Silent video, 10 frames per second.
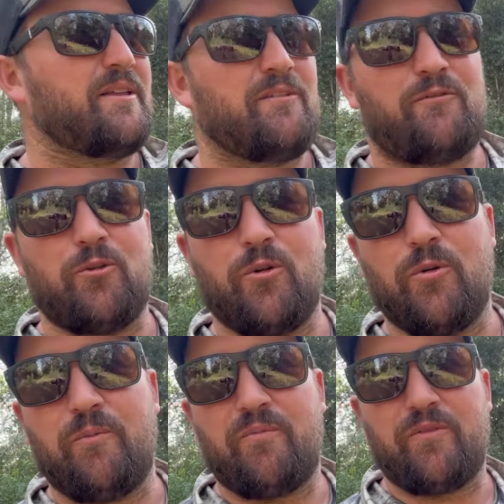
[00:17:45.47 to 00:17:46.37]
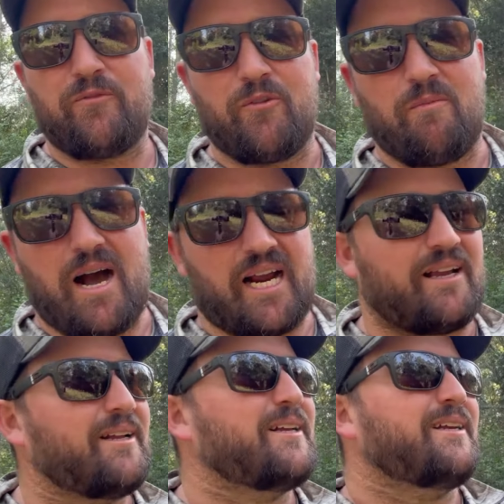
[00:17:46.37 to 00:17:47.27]
for Mike.
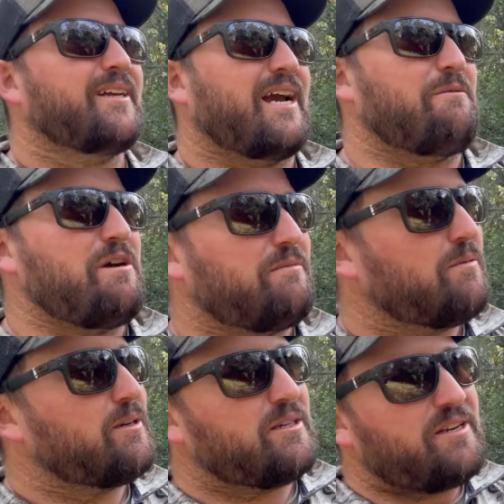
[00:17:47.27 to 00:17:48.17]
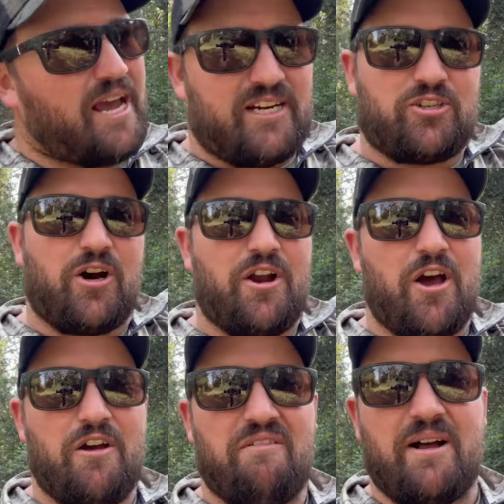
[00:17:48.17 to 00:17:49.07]
And we dashed on
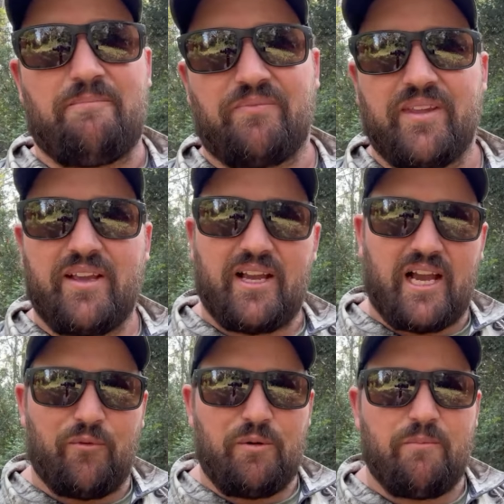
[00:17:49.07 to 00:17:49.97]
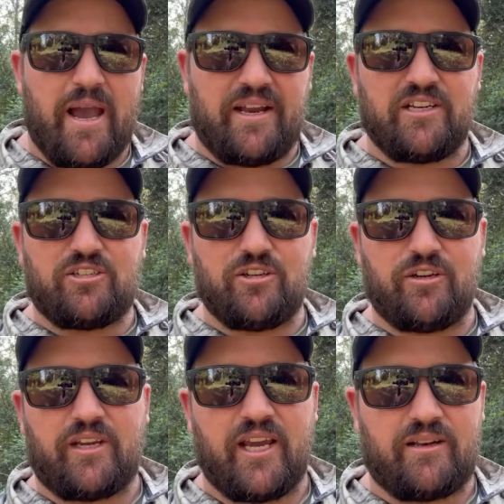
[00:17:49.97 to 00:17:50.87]
over, and we managed to
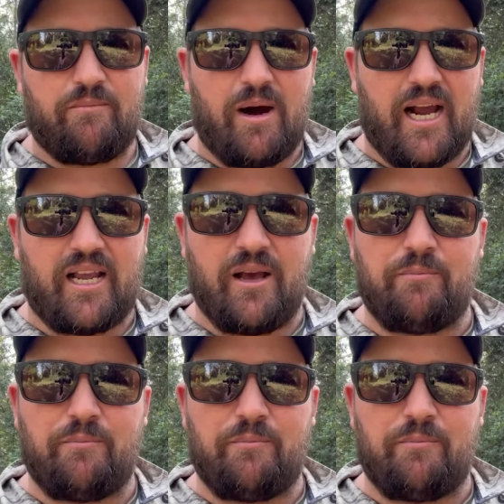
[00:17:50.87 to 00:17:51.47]
get Mike a